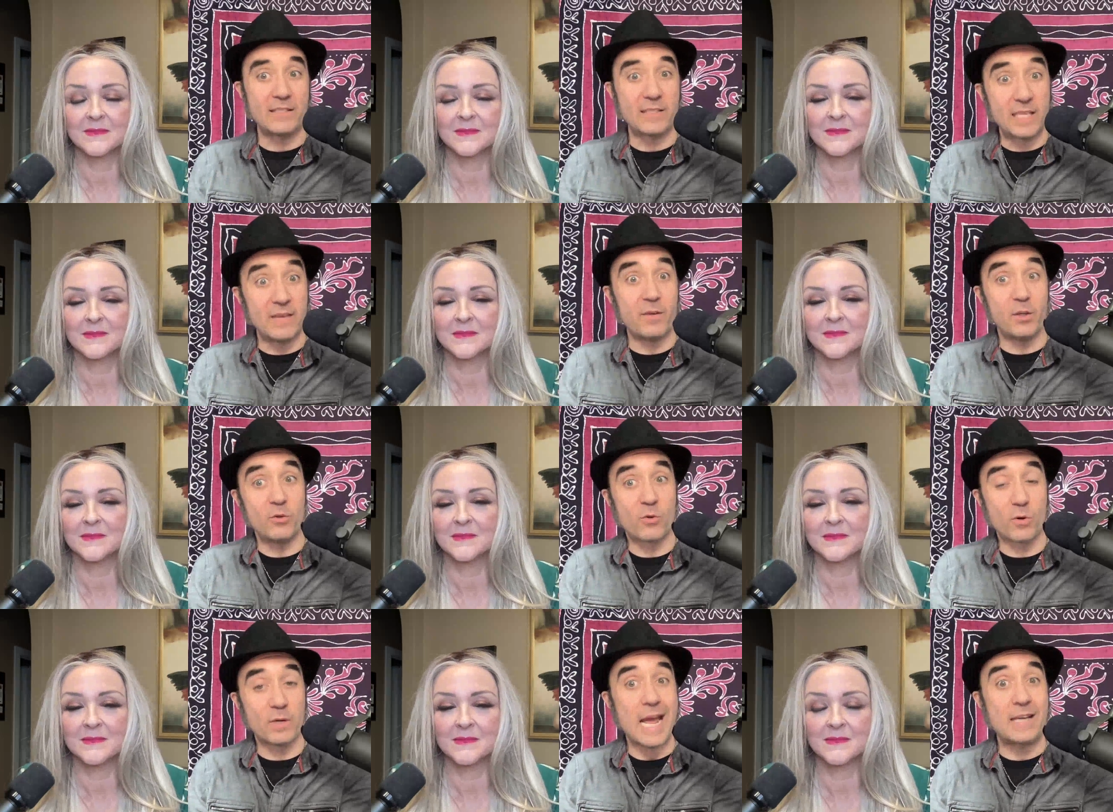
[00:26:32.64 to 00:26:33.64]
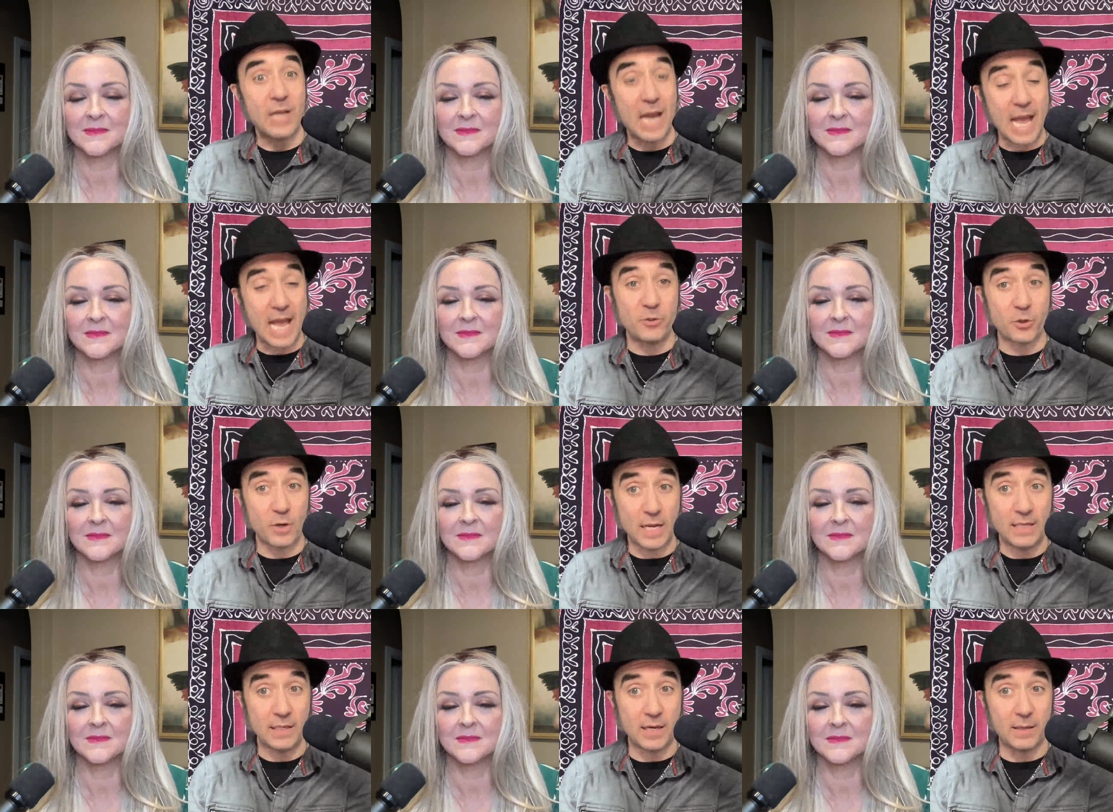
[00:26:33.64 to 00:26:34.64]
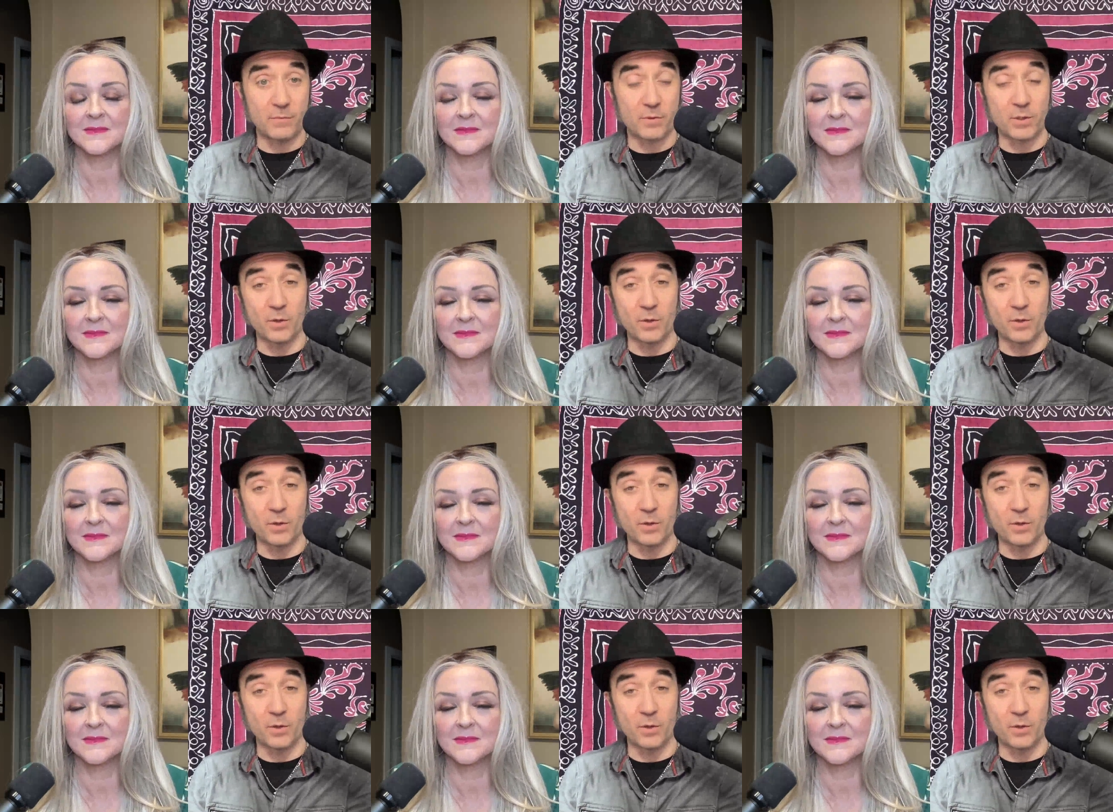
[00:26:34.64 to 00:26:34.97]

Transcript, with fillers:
Speaker 1: God's giving you DoorDash as your income.